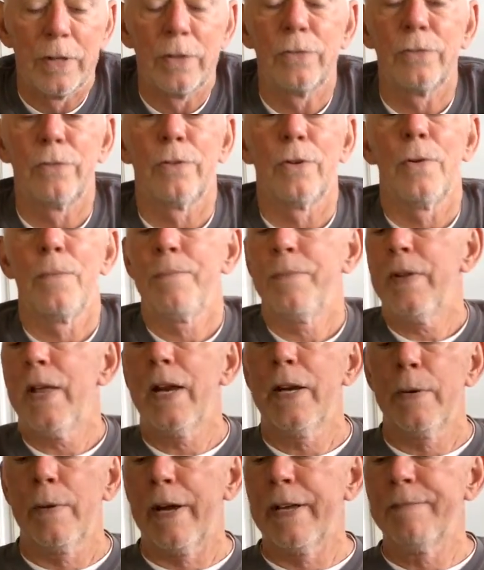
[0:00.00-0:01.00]
So
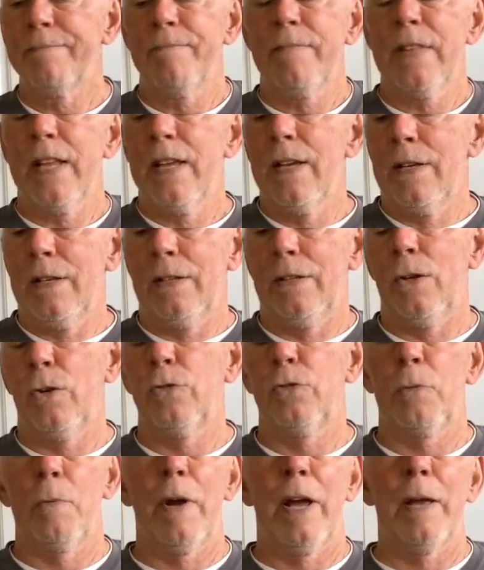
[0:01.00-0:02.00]
anyway,
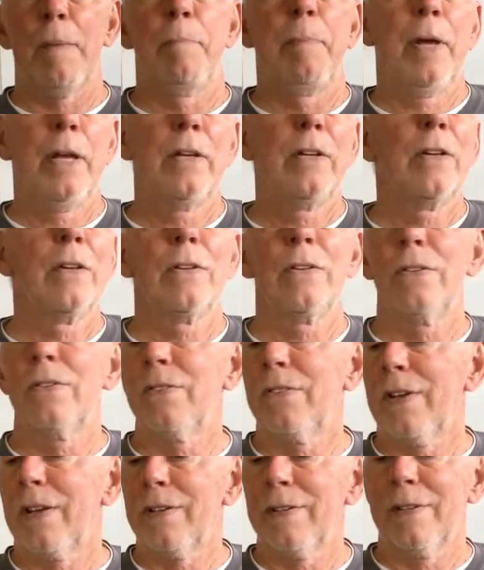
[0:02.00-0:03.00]
those are my
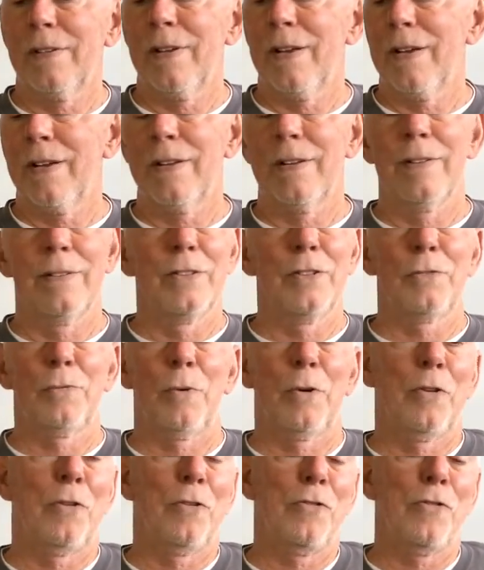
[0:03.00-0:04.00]
opinions, and I just
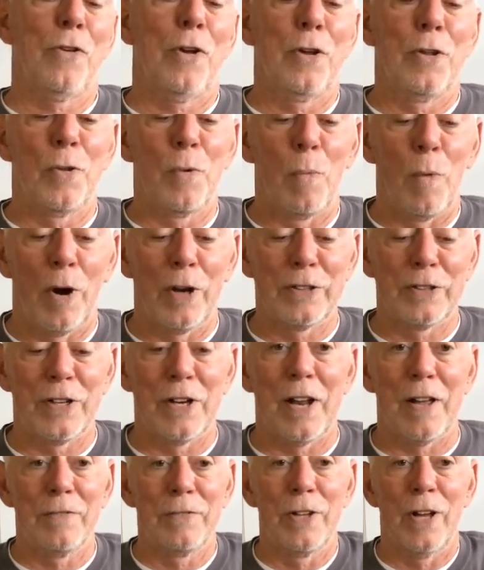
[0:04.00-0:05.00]
wanted to show you the work
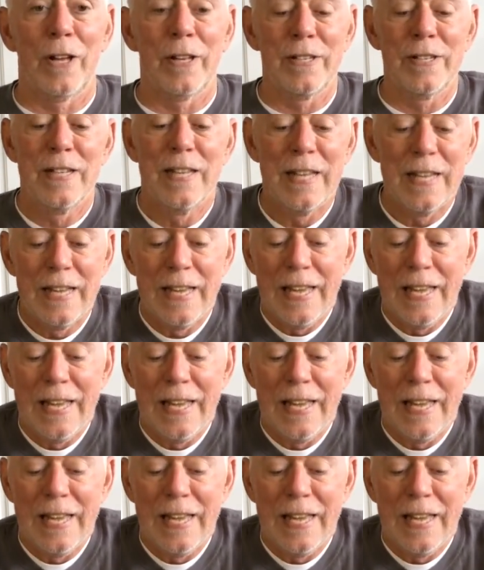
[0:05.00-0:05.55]
that I've done.